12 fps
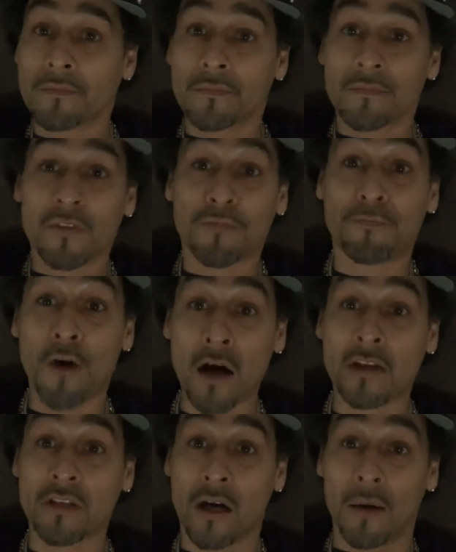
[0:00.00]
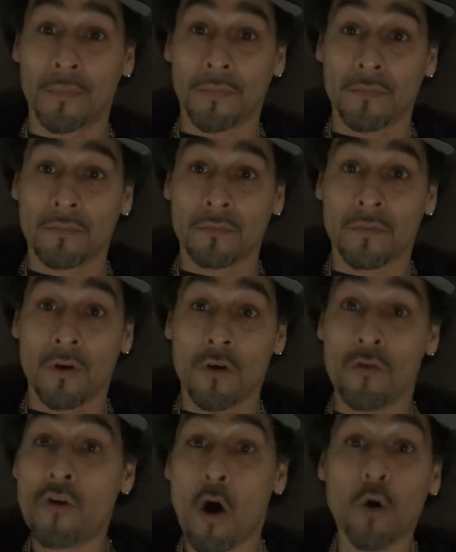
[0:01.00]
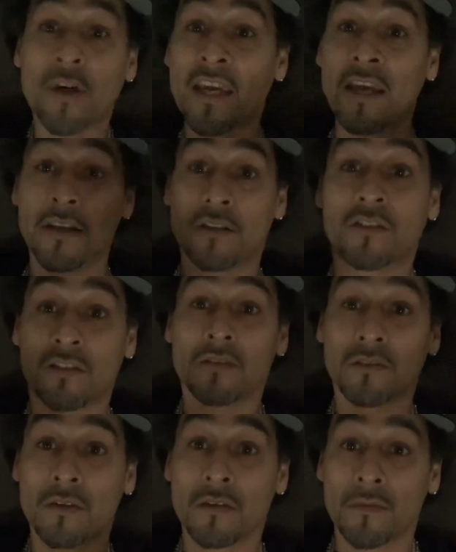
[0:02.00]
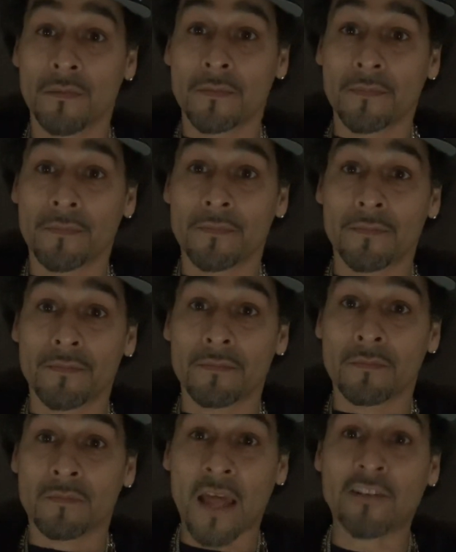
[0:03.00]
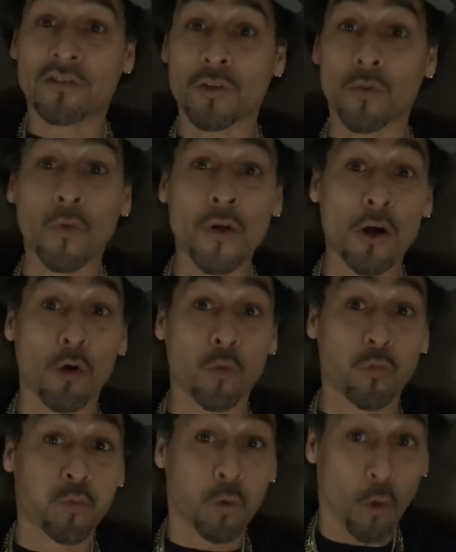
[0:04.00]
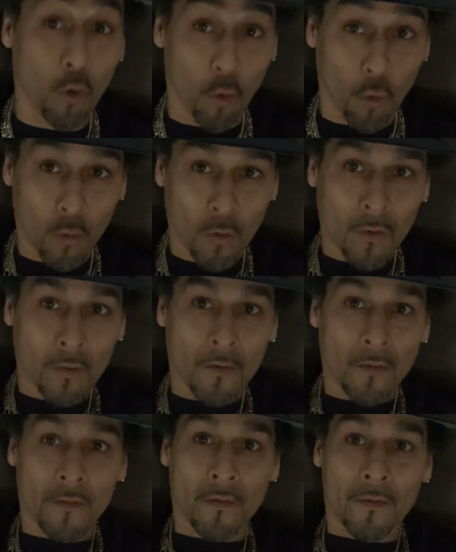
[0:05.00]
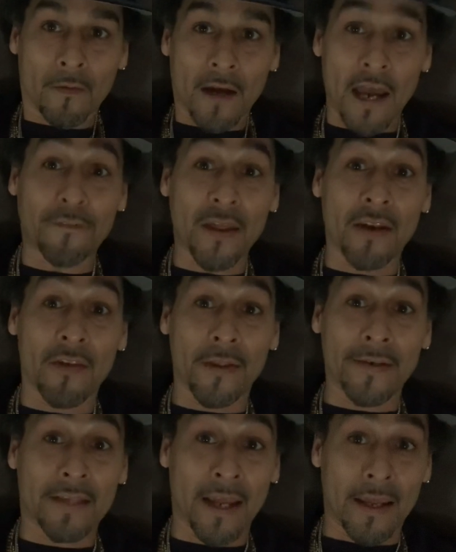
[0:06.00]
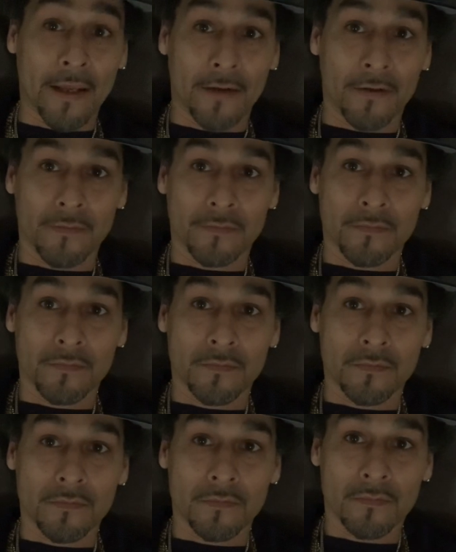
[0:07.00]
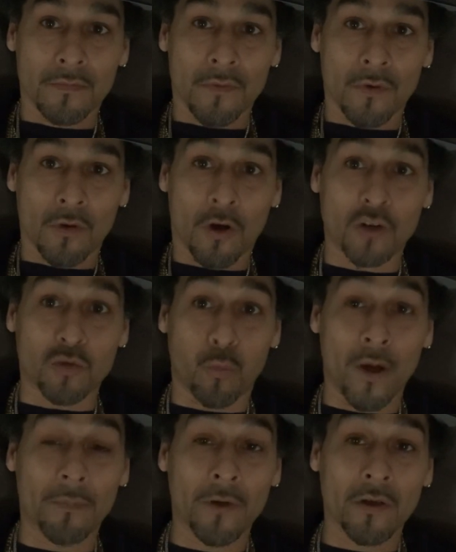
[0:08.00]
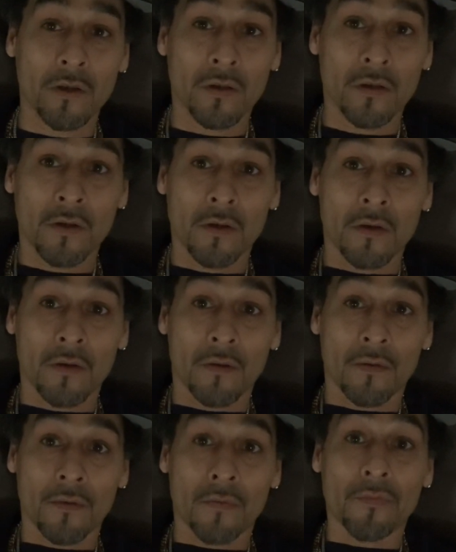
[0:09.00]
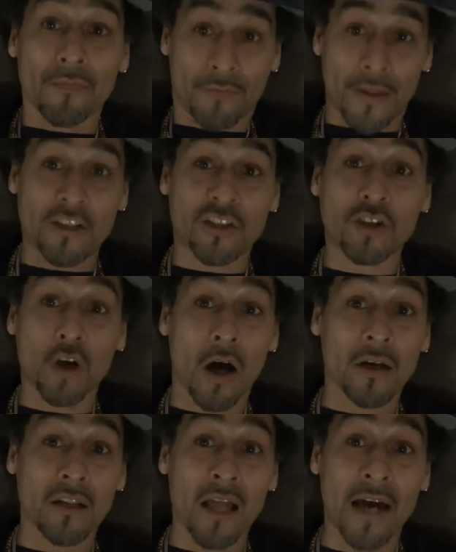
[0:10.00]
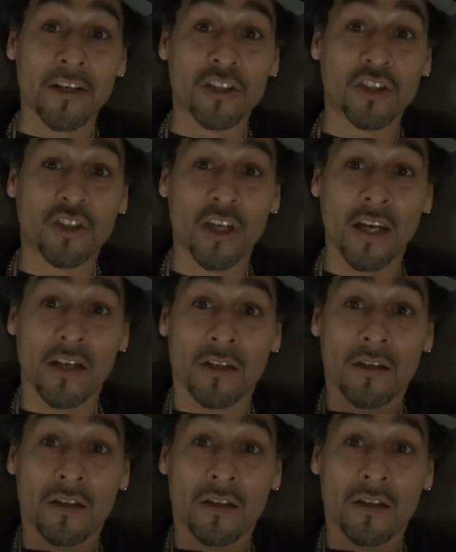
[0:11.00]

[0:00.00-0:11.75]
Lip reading: It's fucked up. No kids. That's the real rule at the end of the day. Because women, they start a lot of shit.